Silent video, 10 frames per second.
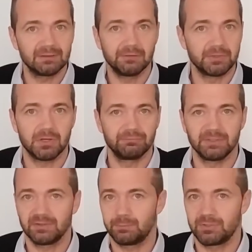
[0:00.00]
of a
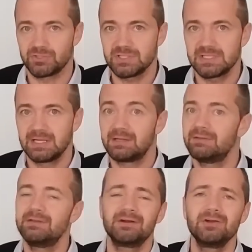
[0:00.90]
conflict emerges,
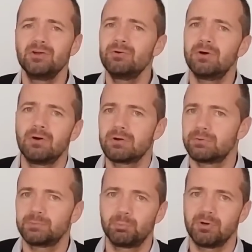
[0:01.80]
there are no
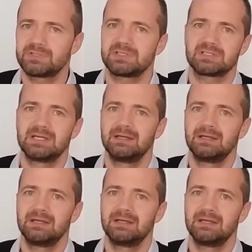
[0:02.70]
awkward pauses.